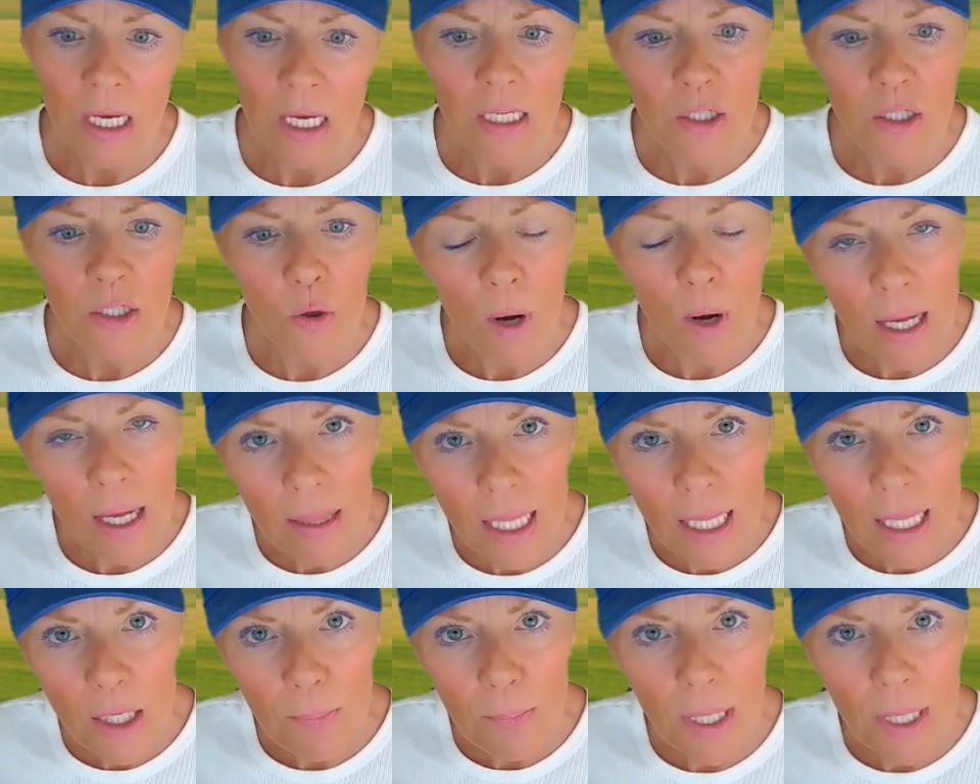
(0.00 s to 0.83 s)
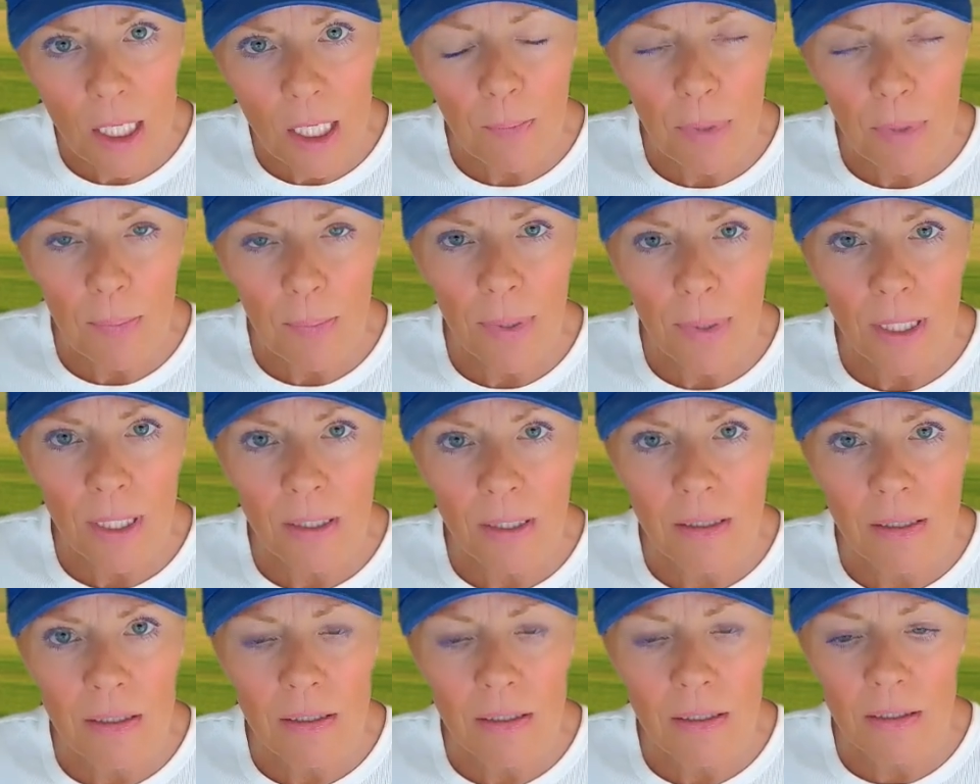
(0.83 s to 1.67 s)
So unlike many
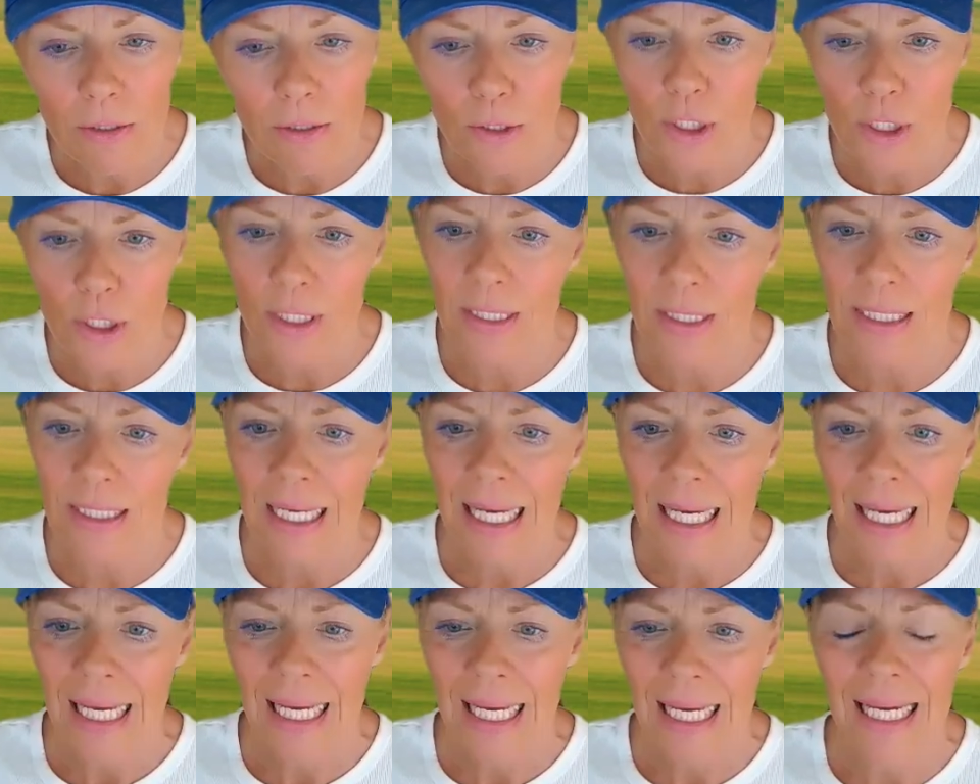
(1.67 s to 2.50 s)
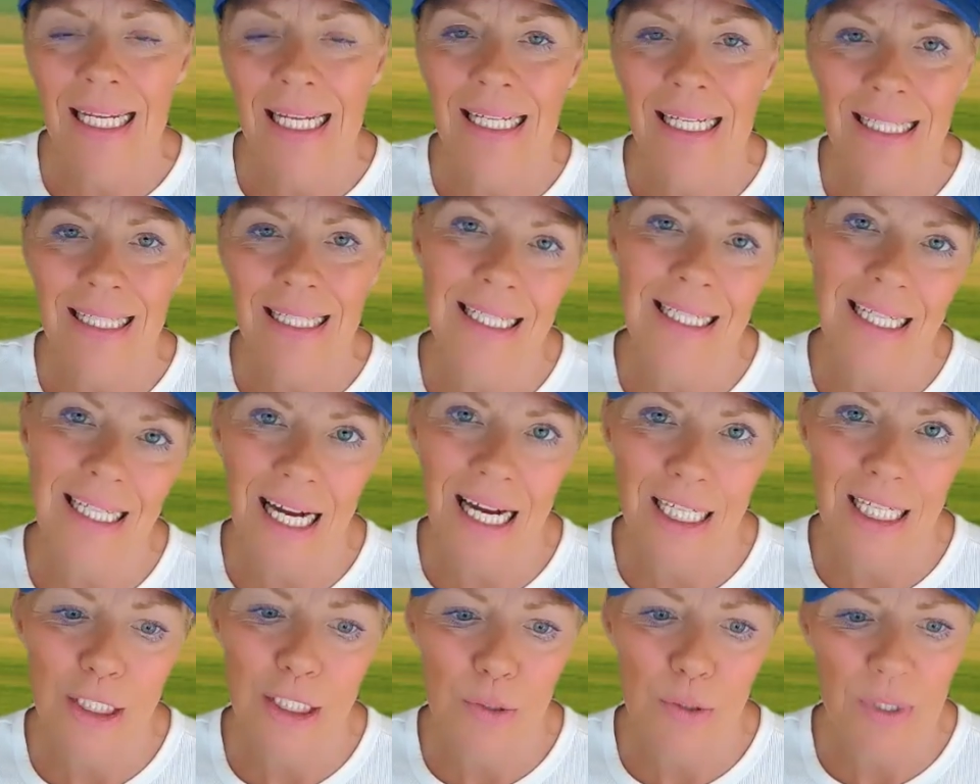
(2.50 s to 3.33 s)
preparedness solutions, it isn't
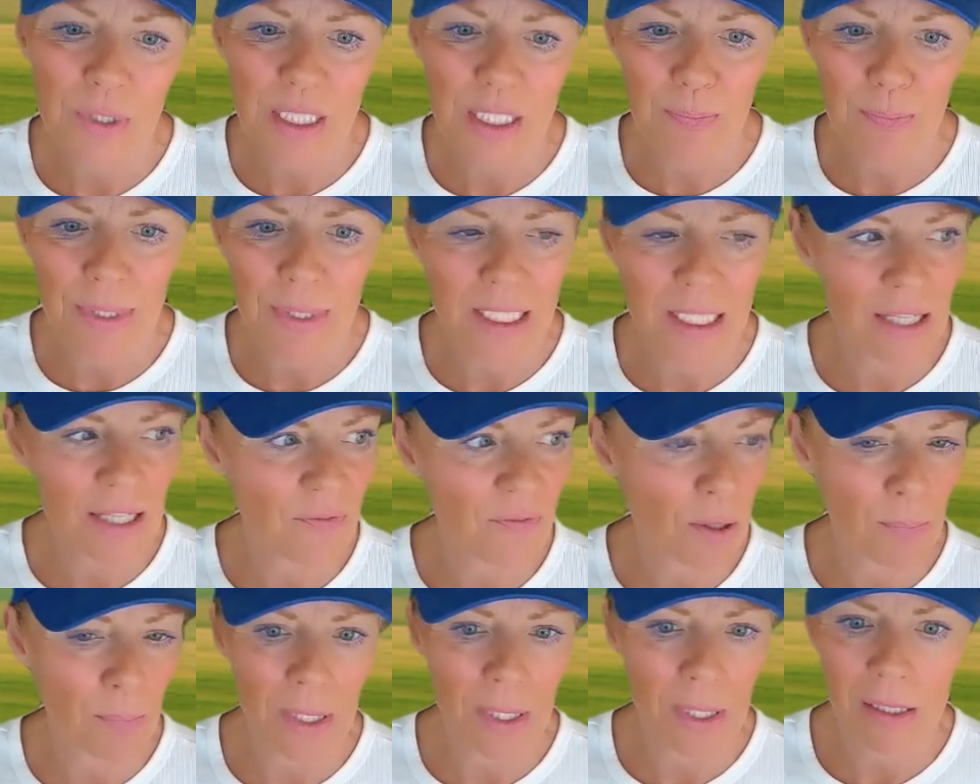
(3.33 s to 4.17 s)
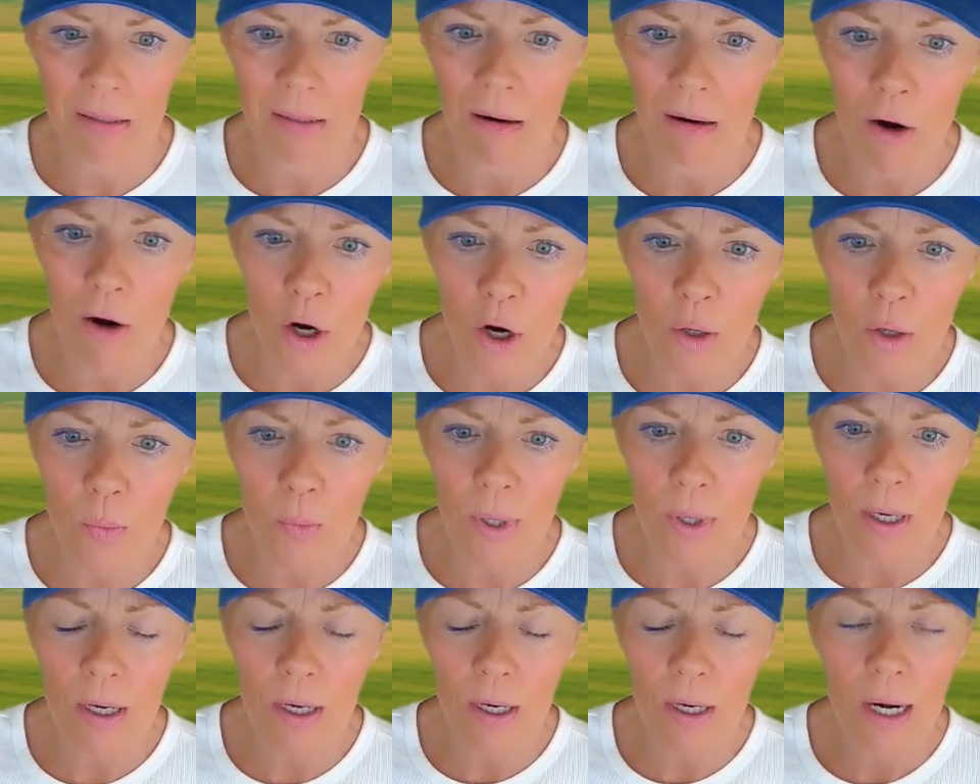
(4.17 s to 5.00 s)
tied to a specific piece of
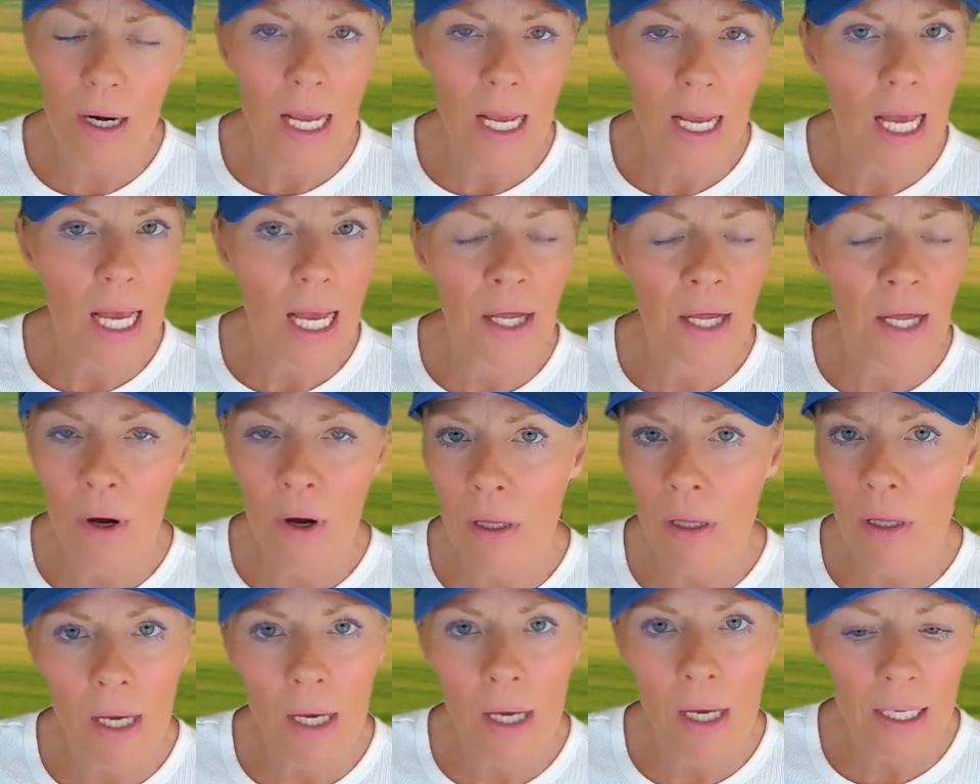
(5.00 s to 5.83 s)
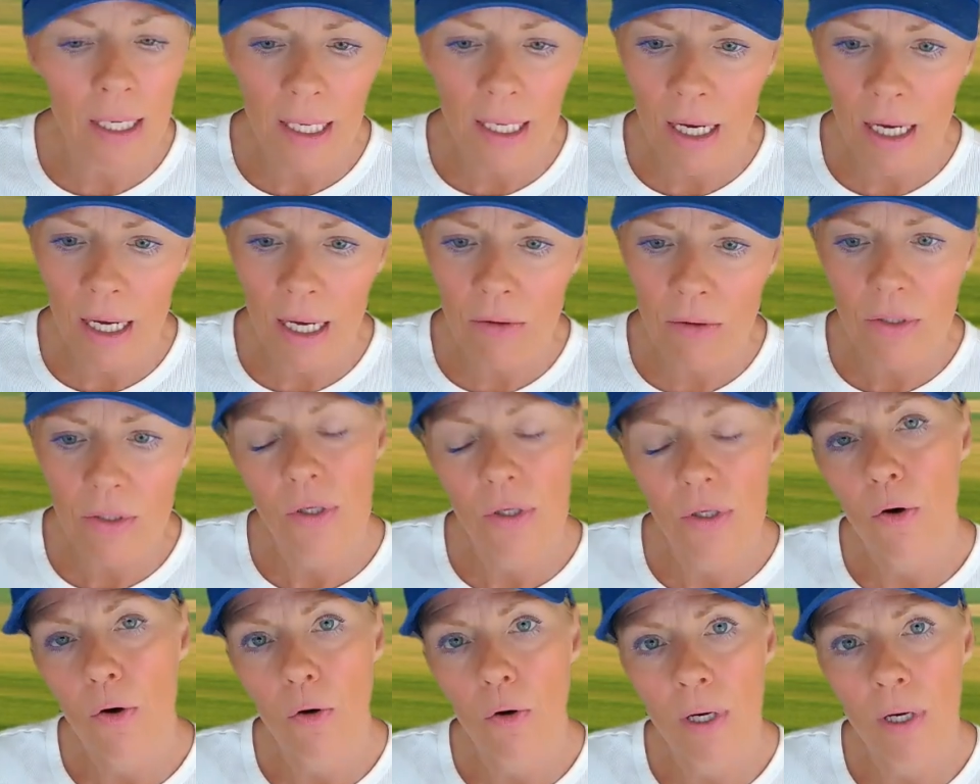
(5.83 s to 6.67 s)
hardware, an online account,
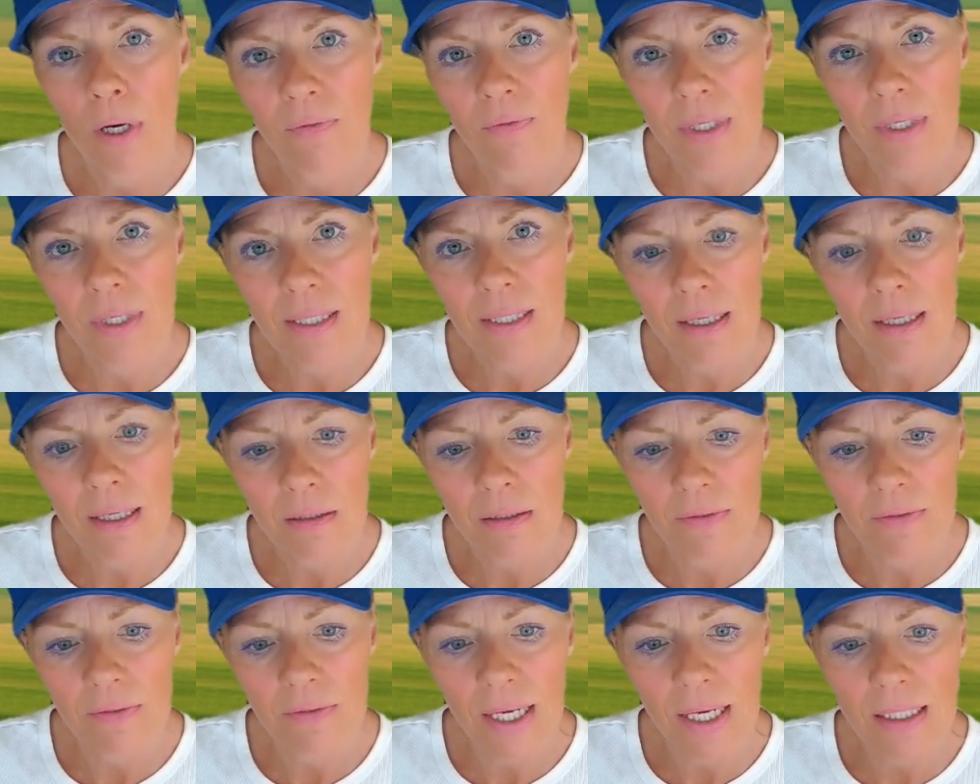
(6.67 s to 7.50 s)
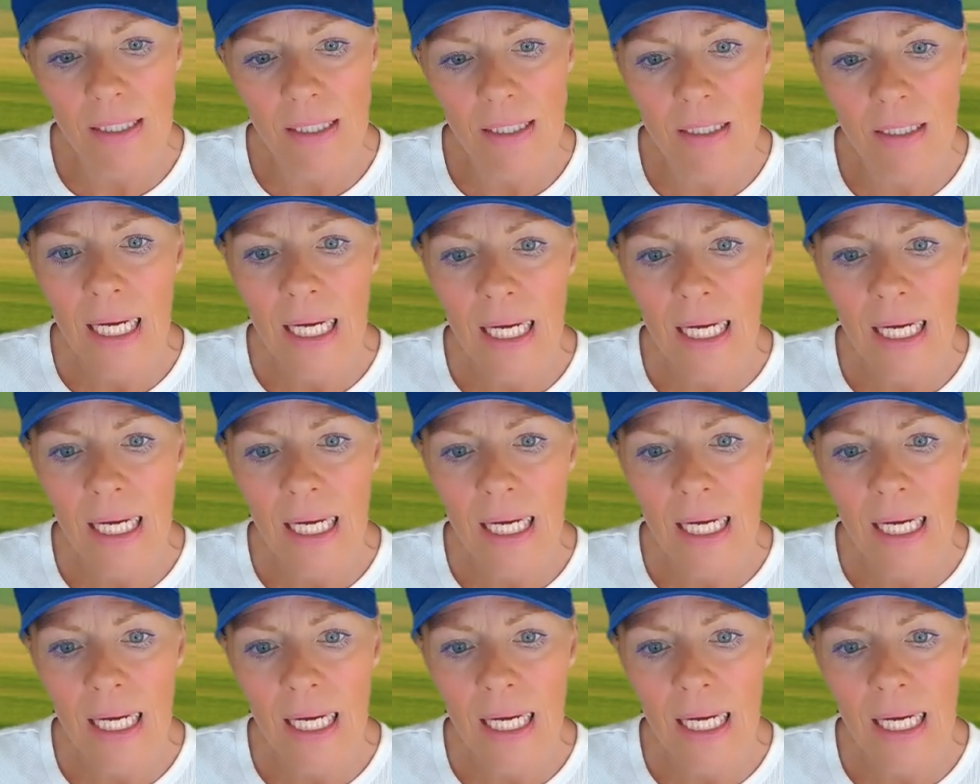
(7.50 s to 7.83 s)
or even a single device.